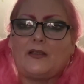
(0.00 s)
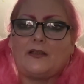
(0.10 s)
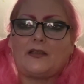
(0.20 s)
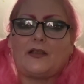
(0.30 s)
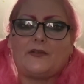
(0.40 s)

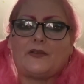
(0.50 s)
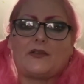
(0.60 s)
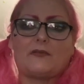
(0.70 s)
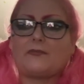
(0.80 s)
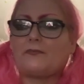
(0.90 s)
You know,
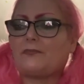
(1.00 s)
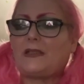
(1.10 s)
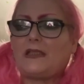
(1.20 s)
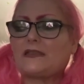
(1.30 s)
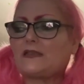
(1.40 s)

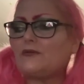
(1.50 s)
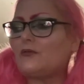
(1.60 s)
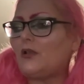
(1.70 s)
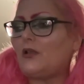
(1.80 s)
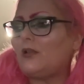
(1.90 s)
Billy's still got